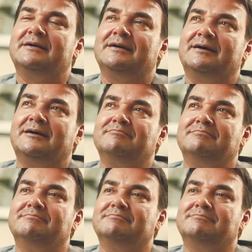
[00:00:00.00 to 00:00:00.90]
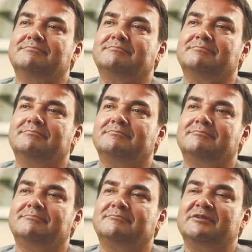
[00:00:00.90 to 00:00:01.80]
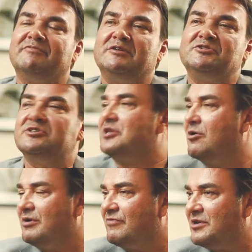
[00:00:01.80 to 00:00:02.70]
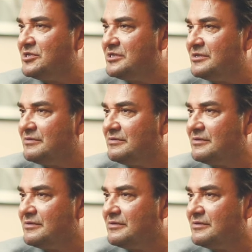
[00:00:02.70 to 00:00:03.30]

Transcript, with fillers: um, revenge is no revenge, isn't it?